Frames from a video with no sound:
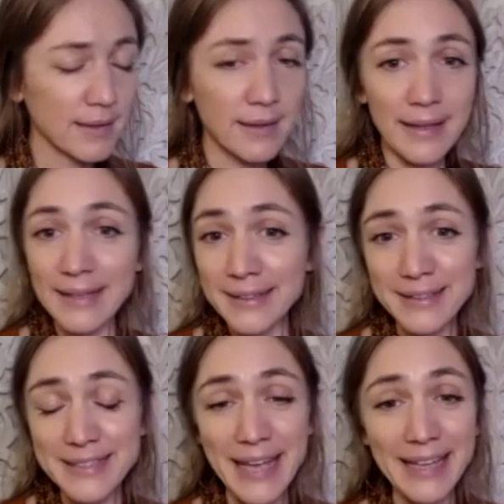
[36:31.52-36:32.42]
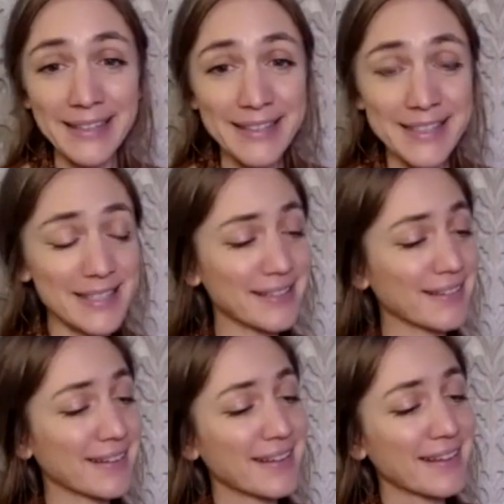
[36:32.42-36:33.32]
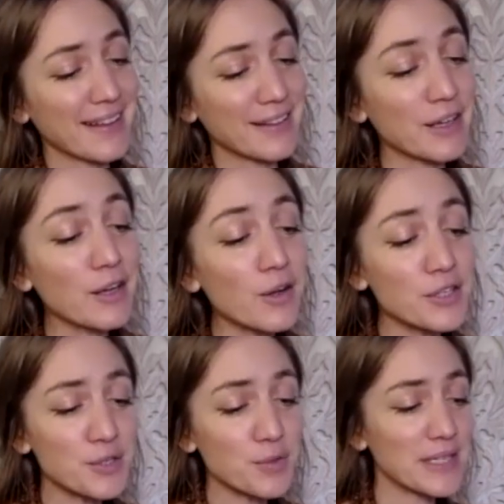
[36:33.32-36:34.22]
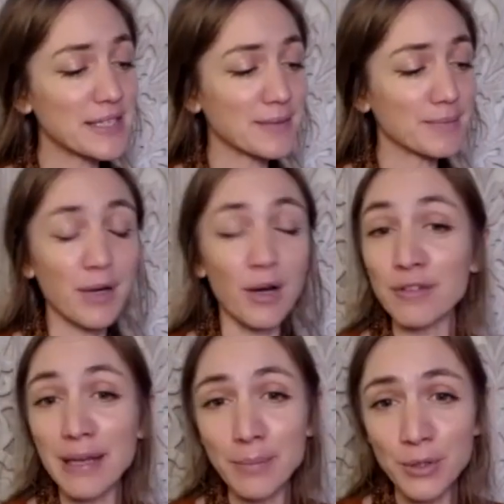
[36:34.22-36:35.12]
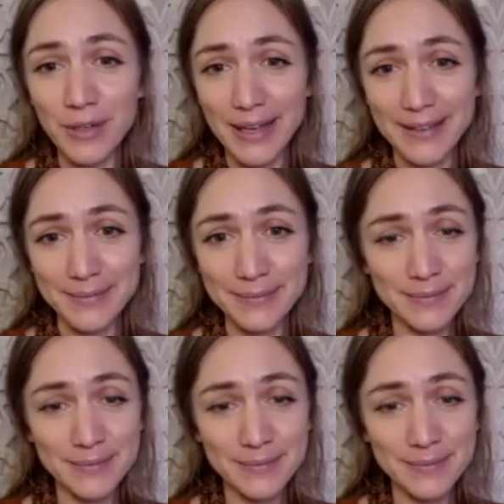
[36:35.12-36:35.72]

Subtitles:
It contains the lost wisdom of Lemuria.